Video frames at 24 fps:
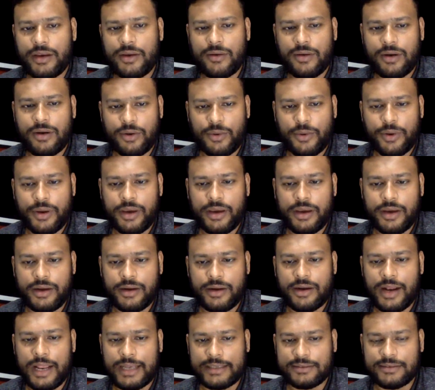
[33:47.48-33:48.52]
are doing
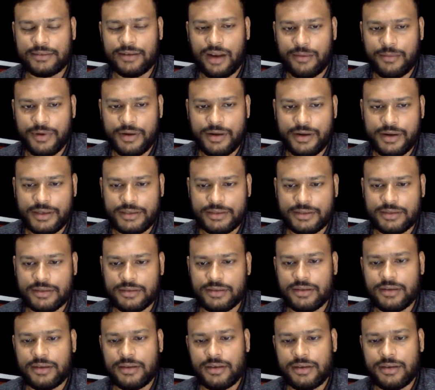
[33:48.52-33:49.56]
international arbitration
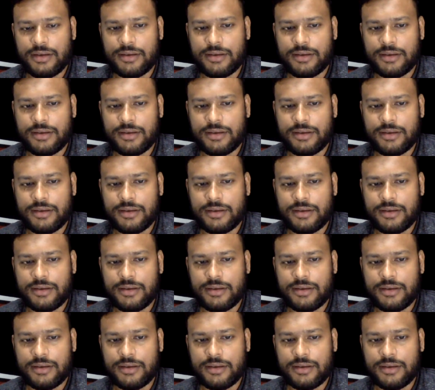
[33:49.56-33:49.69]
is,